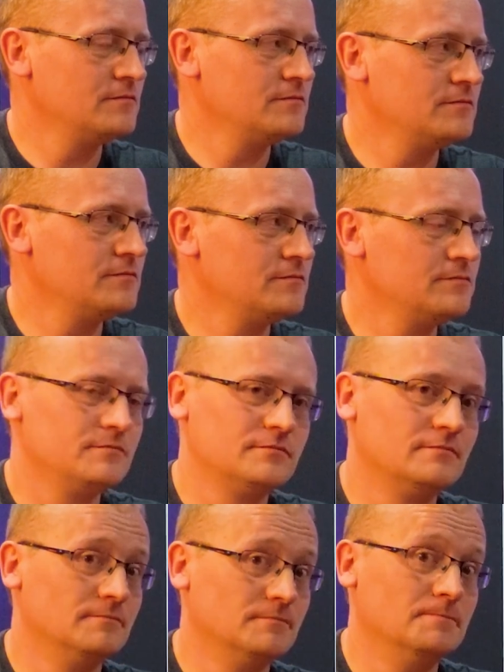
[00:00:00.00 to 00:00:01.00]

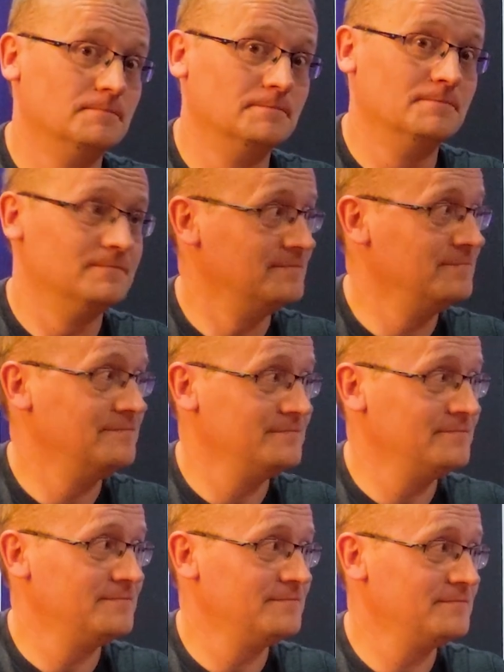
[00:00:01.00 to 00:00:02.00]

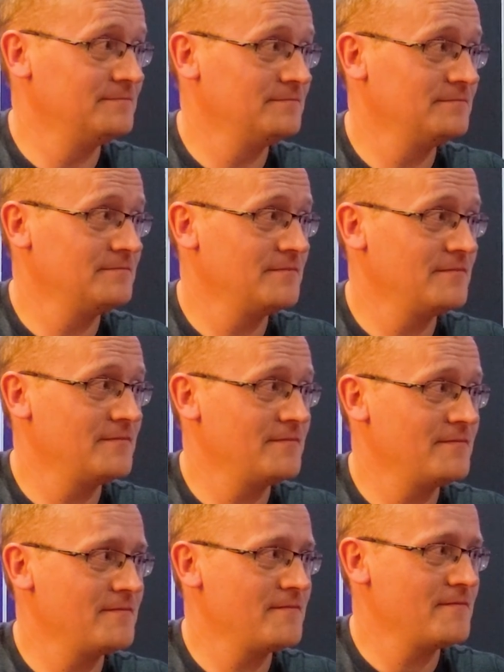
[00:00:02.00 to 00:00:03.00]

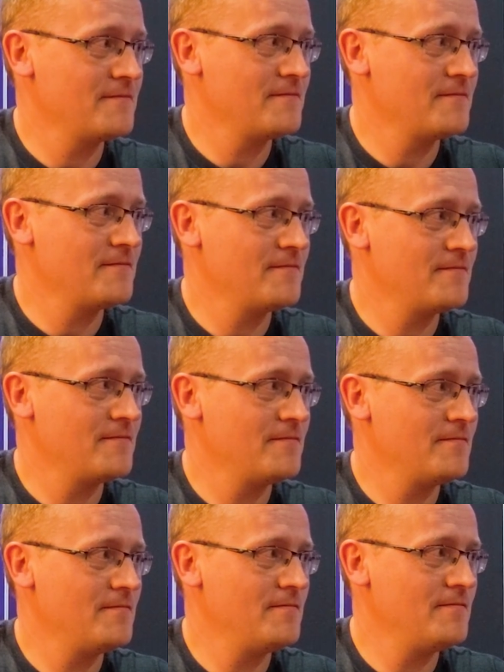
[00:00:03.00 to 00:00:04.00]

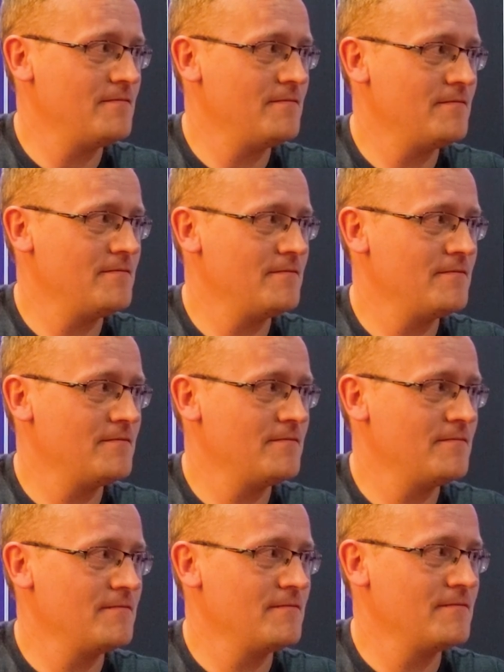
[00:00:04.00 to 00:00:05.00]

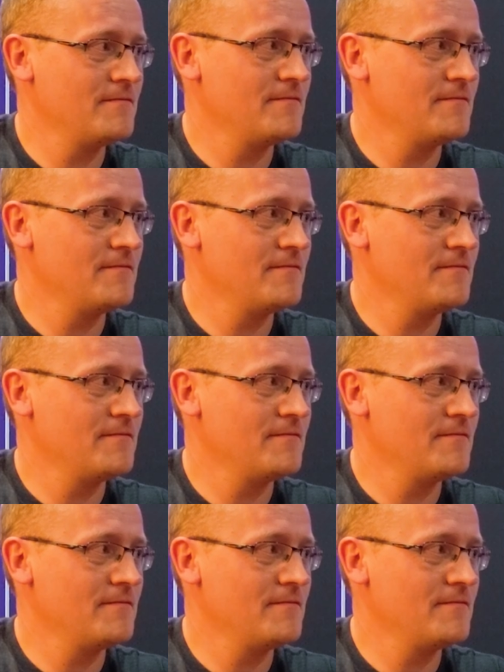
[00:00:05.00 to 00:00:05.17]
(not speaking)